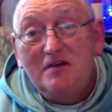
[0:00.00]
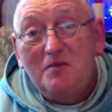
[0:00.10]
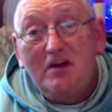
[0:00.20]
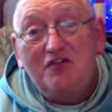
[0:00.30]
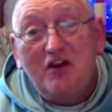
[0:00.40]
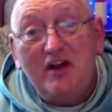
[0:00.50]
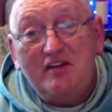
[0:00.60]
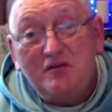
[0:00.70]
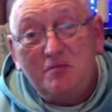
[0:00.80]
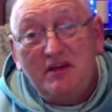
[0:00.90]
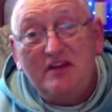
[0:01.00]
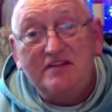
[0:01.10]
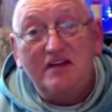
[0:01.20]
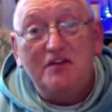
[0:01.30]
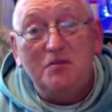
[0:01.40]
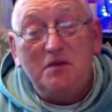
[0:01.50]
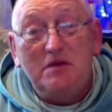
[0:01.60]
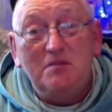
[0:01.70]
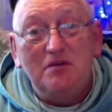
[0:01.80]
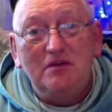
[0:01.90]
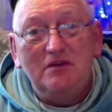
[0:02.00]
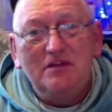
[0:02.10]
by trying to please other people